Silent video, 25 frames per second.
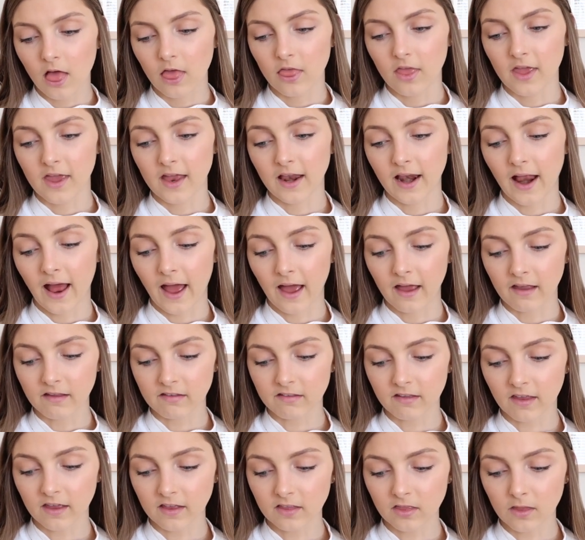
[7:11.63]
it
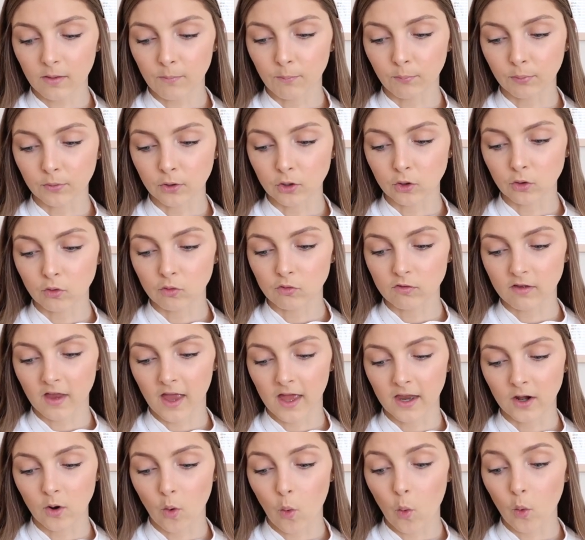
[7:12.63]
has like the blues and